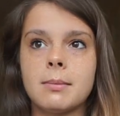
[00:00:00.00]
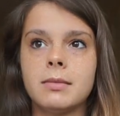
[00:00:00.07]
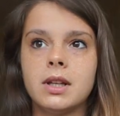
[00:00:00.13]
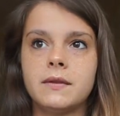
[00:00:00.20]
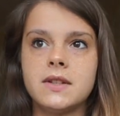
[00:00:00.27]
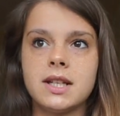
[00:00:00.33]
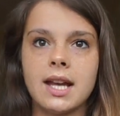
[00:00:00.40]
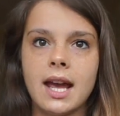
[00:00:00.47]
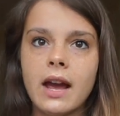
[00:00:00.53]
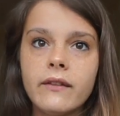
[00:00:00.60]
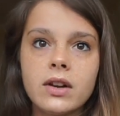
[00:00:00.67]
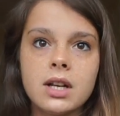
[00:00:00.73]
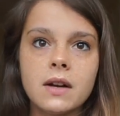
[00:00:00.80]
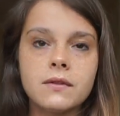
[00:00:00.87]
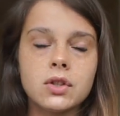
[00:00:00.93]
I'm lifting
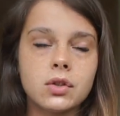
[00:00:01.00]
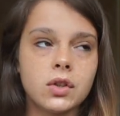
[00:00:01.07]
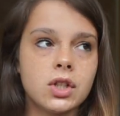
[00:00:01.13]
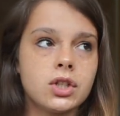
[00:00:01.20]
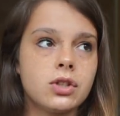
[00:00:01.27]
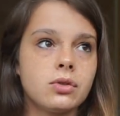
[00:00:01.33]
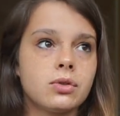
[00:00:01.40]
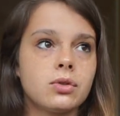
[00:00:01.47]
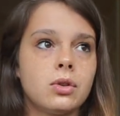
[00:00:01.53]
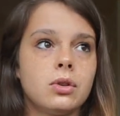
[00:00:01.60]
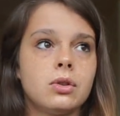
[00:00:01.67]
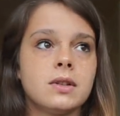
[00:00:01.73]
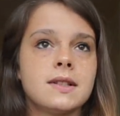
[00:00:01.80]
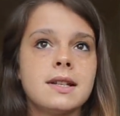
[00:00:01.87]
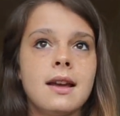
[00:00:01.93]
heavy enough to reach those
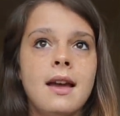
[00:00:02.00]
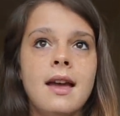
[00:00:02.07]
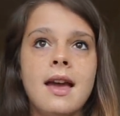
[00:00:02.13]
goals.